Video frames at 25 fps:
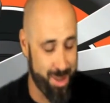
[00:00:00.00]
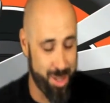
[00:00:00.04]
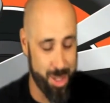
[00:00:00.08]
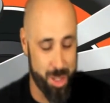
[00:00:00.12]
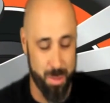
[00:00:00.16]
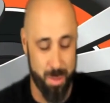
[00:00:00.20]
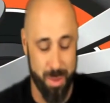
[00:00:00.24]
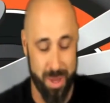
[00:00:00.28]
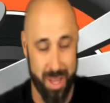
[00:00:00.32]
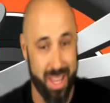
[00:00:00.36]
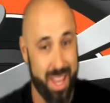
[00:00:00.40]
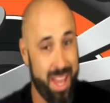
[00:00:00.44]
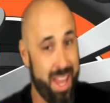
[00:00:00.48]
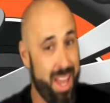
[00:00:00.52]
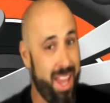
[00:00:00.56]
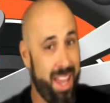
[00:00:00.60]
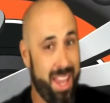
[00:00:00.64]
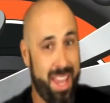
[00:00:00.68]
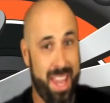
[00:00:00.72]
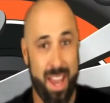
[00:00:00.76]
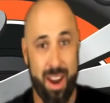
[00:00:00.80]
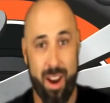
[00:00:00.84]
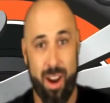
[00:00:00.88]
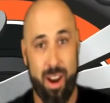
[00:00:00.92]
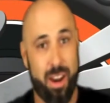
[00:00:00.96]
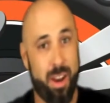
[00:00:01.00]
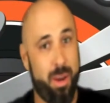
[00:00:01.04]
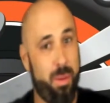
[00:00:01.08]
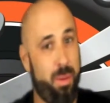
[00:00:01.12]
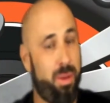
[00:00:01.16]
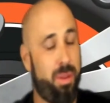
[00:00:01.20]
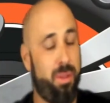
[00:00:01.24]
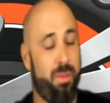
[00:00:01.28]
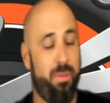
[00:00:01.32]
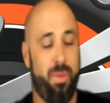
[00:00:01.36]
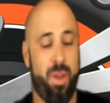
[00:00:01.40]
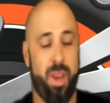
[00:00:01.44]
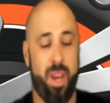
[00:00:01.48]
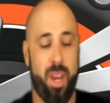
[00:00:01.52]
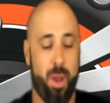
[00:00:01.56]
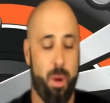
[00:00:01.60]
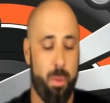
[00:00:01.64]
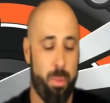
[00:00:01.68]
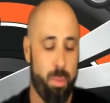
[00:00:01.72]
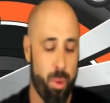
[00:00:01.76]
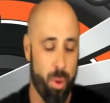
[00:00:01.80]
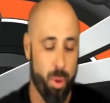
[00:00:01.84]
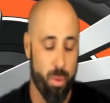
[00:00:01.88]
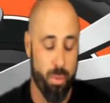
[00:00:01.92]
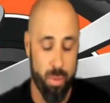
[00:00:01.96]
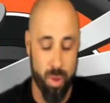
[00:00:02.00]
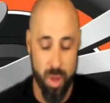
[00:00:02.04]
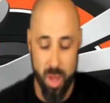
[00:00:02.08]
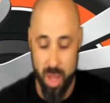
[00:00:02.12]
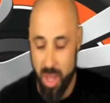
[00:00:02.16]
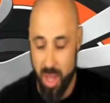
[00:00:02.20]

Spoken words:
to speak. Can't argue with the video proof.